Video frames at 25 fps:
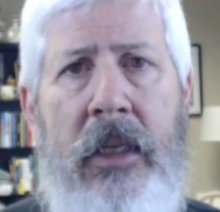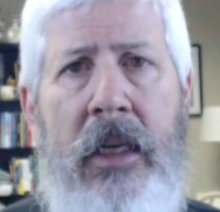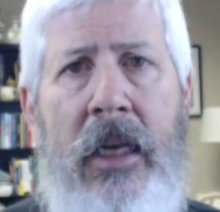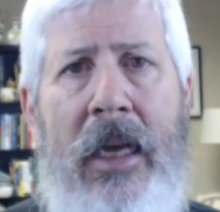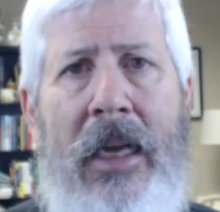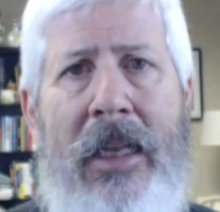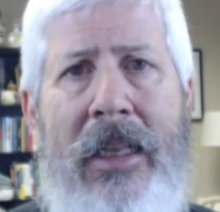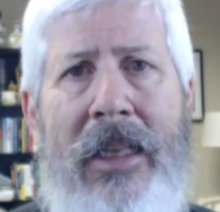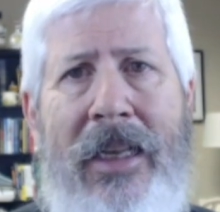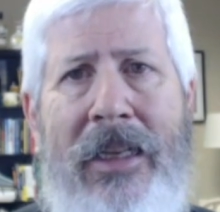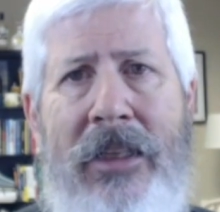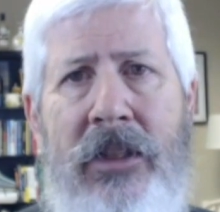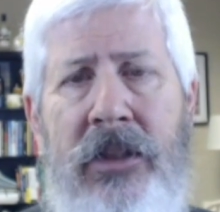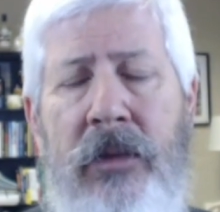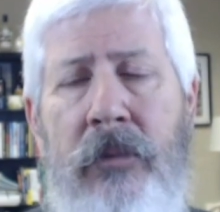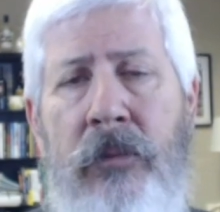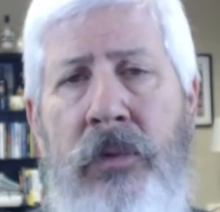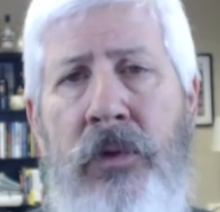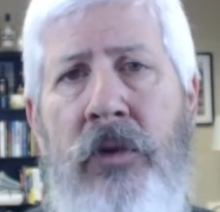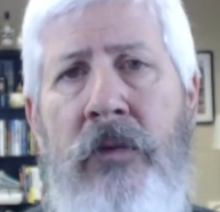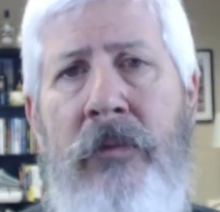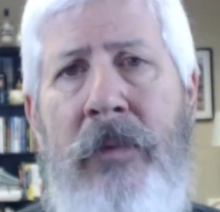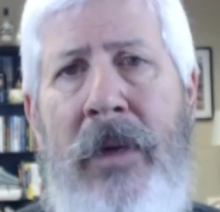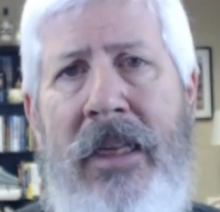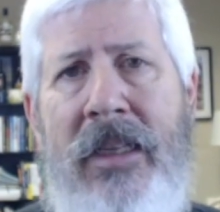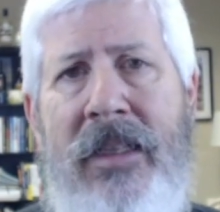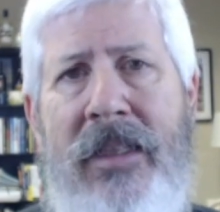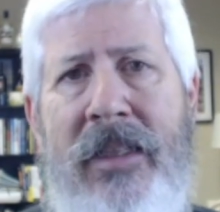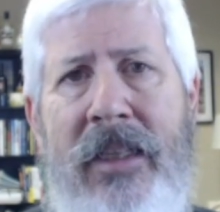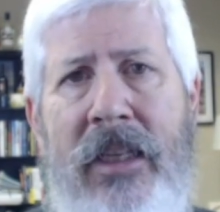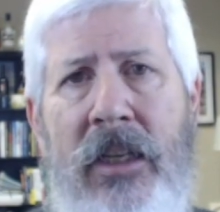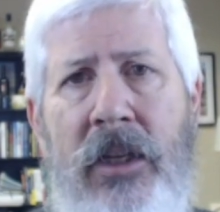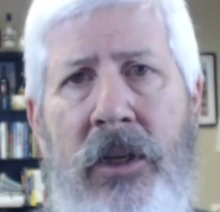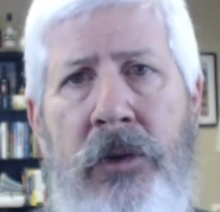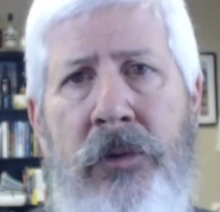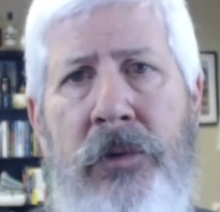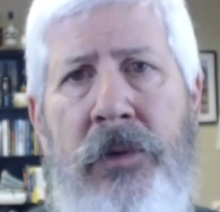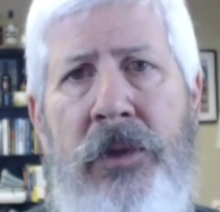I like to improve my
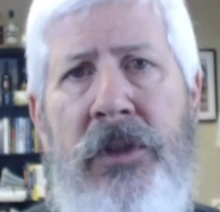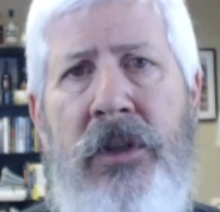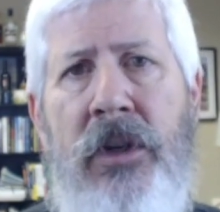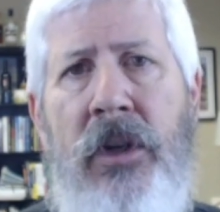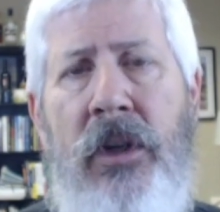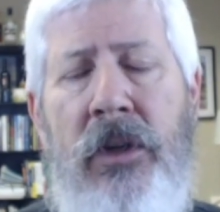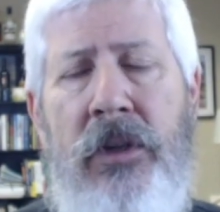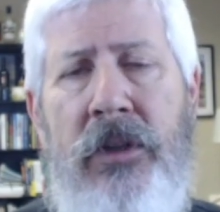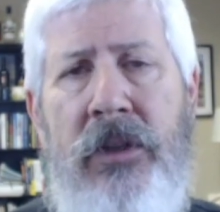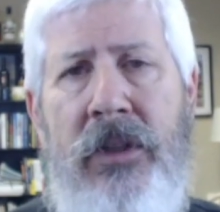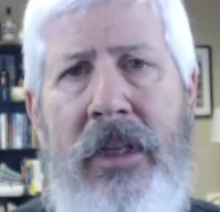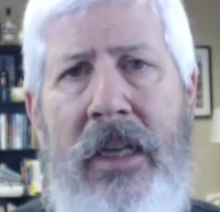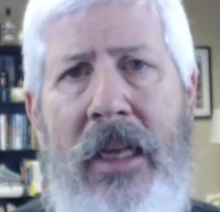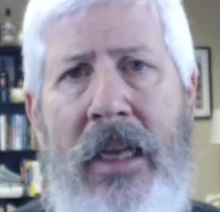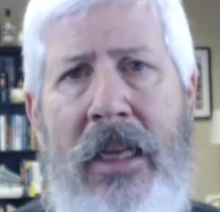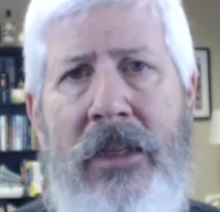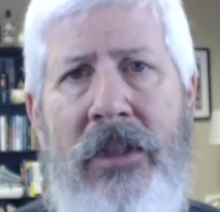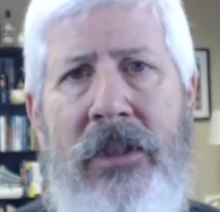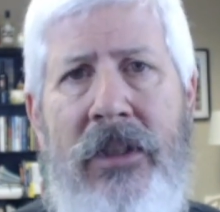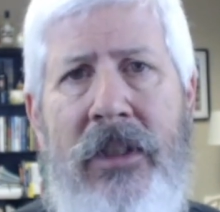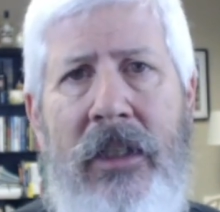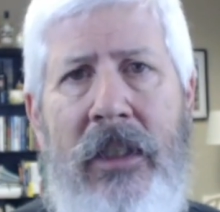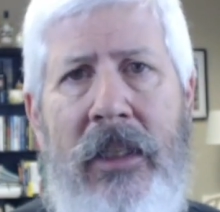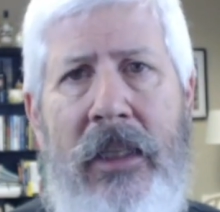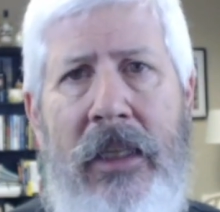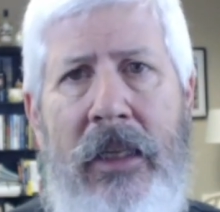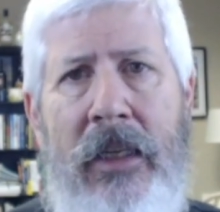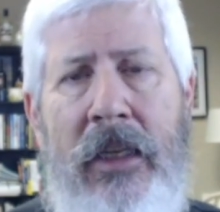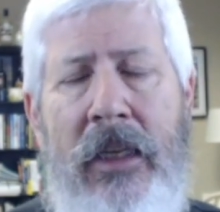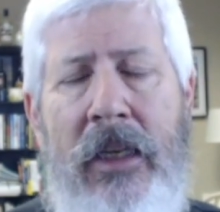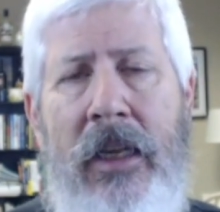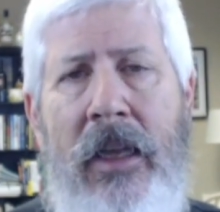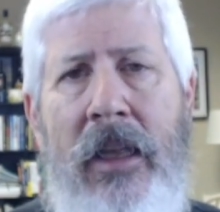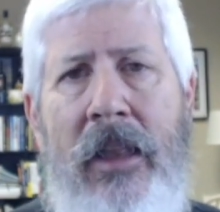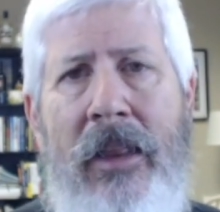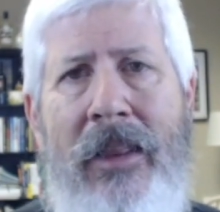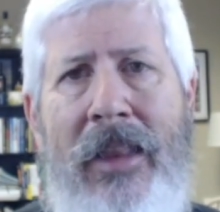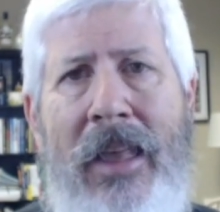sales results constantly.
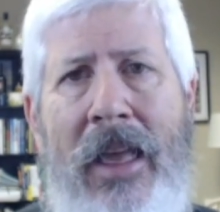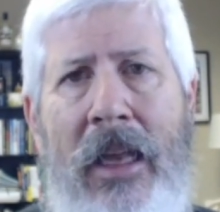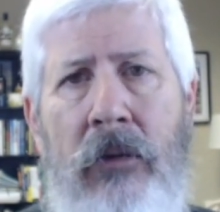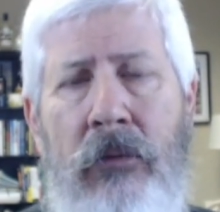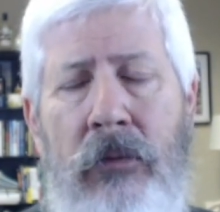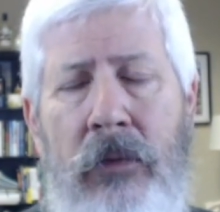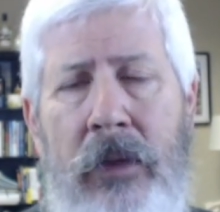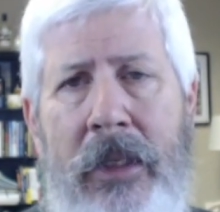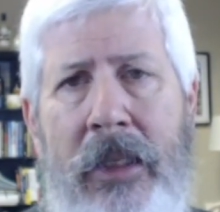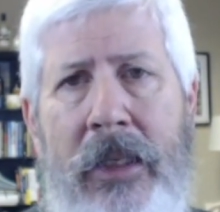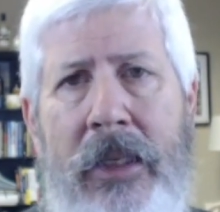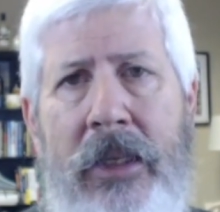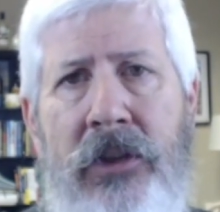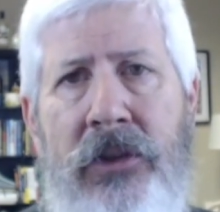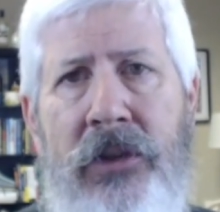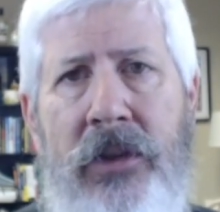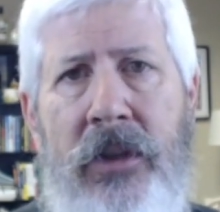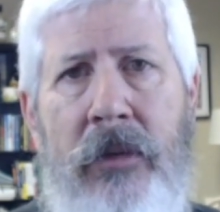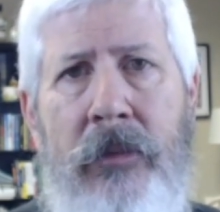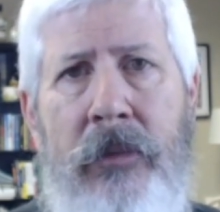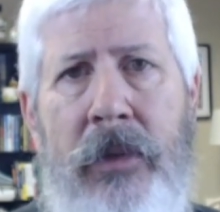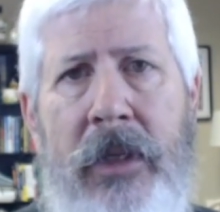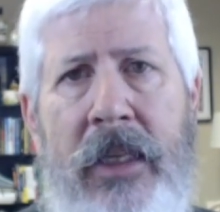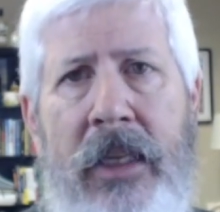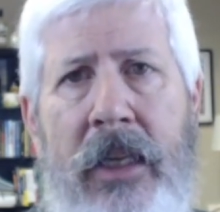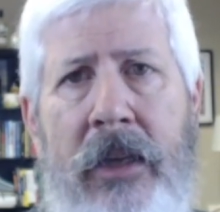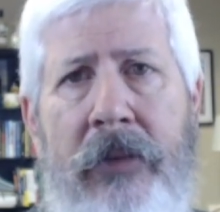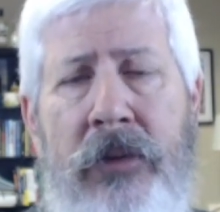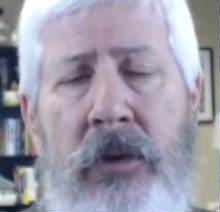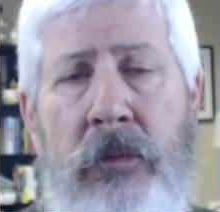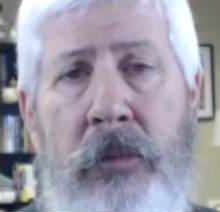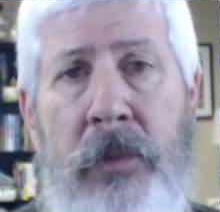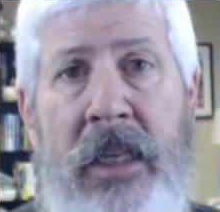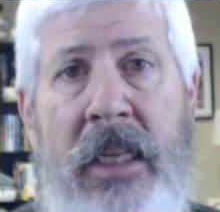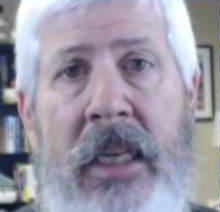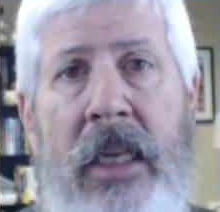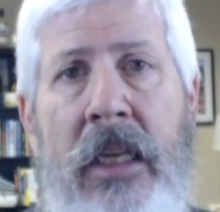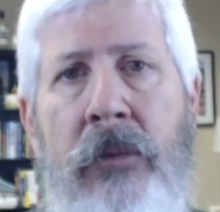That really should be, if you
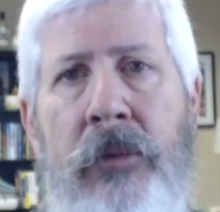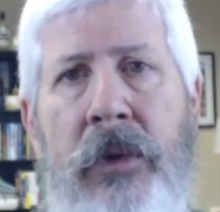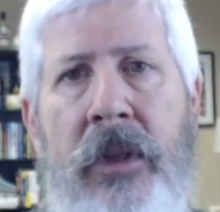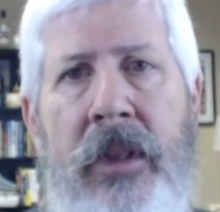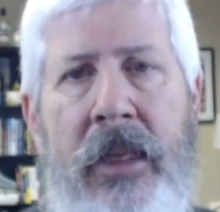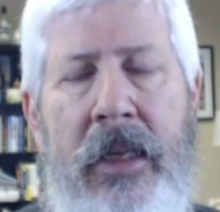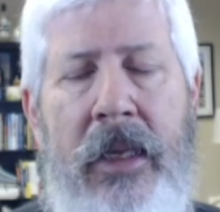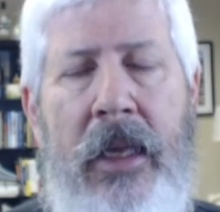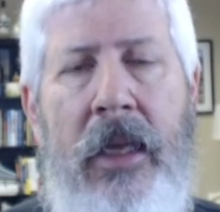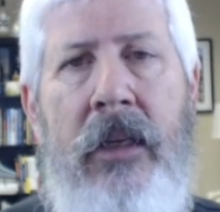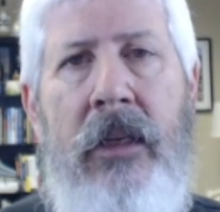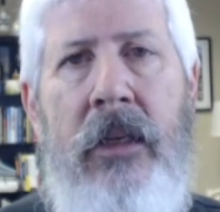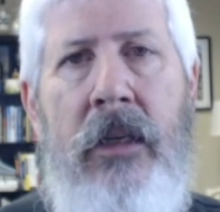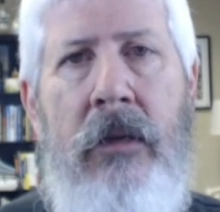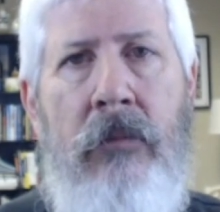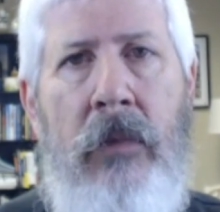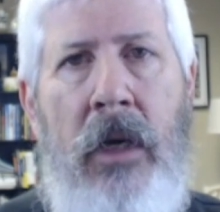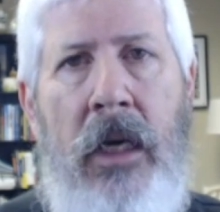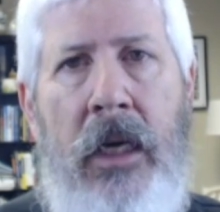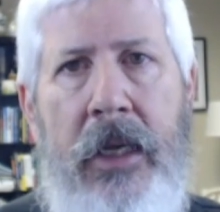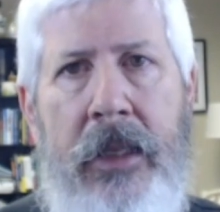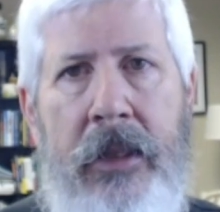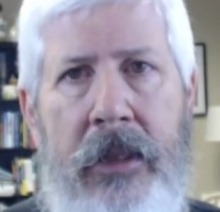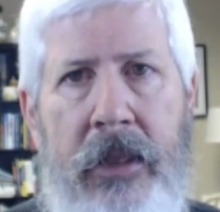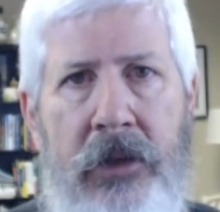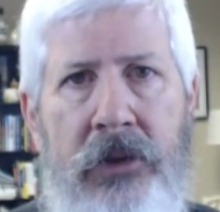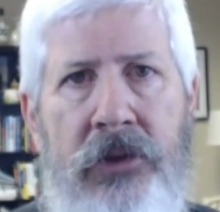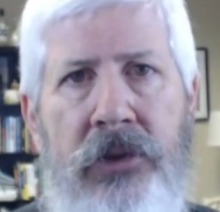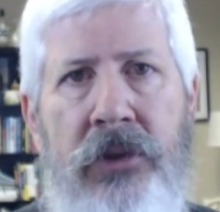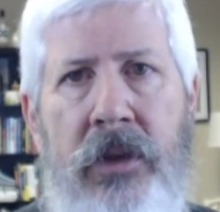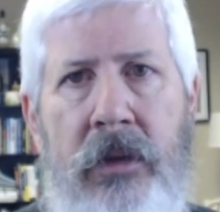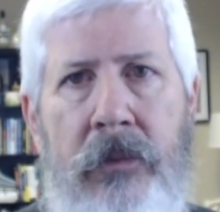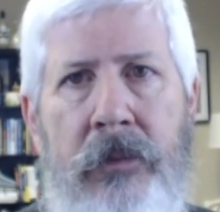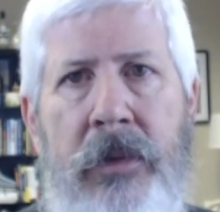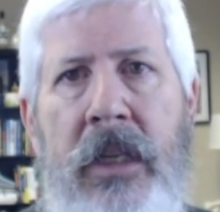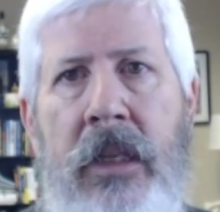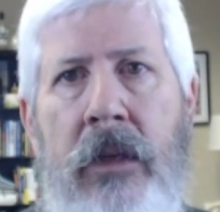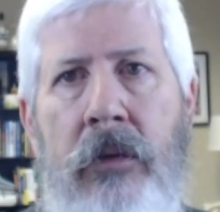begin with the end in mind, this
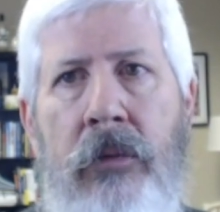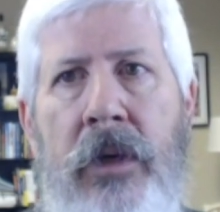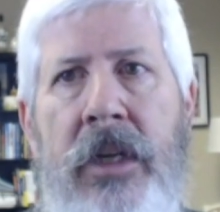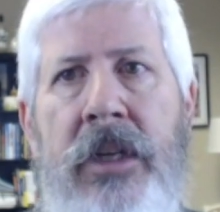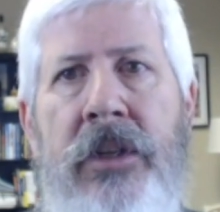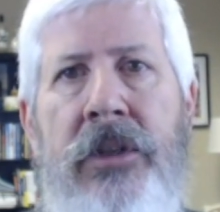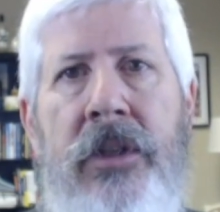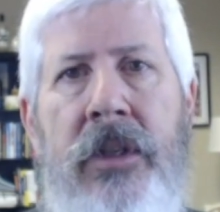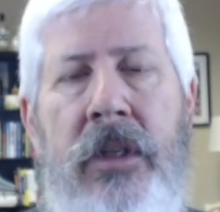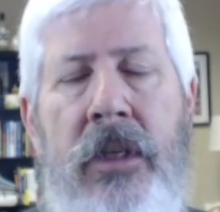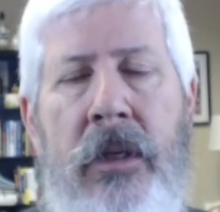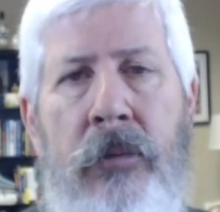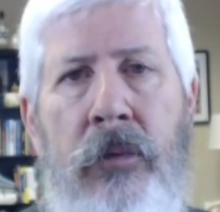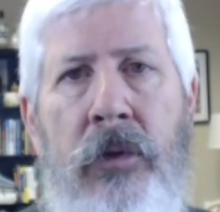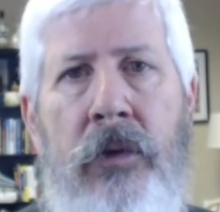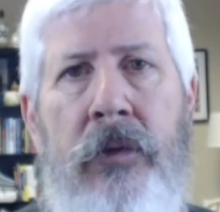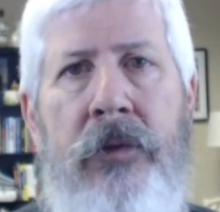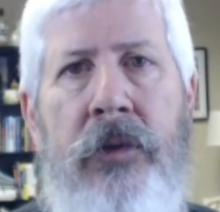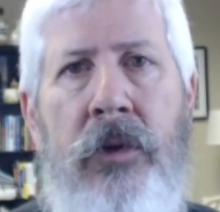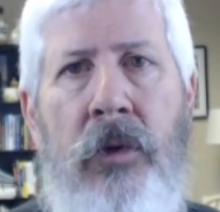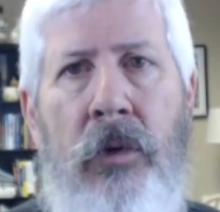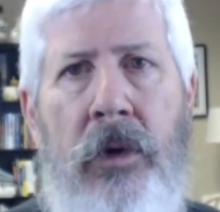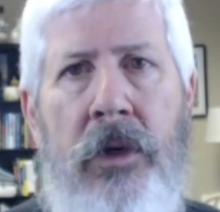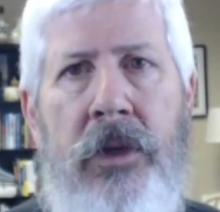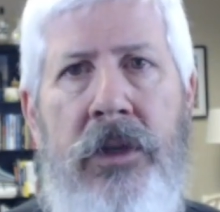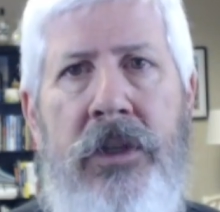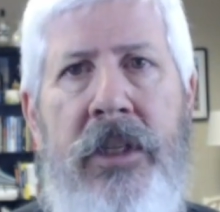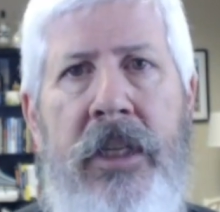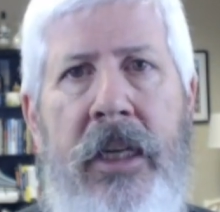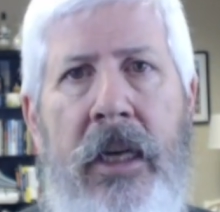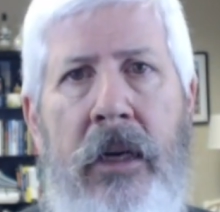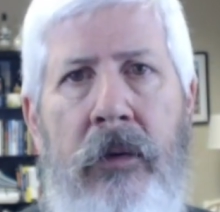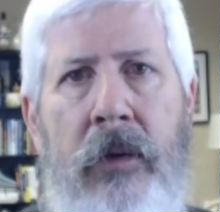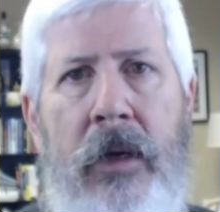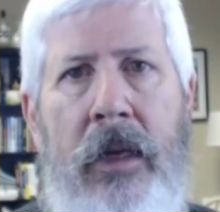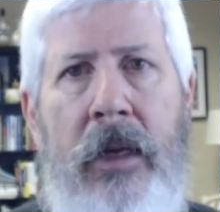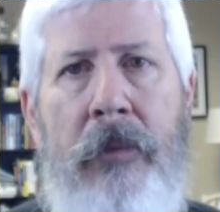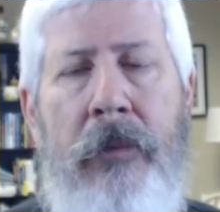should be the reason you move towards
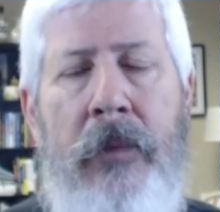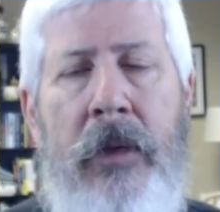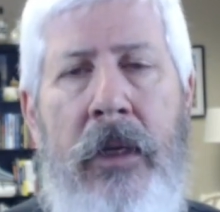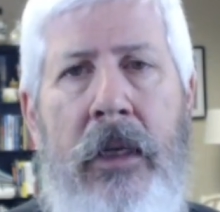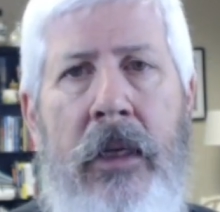CRM,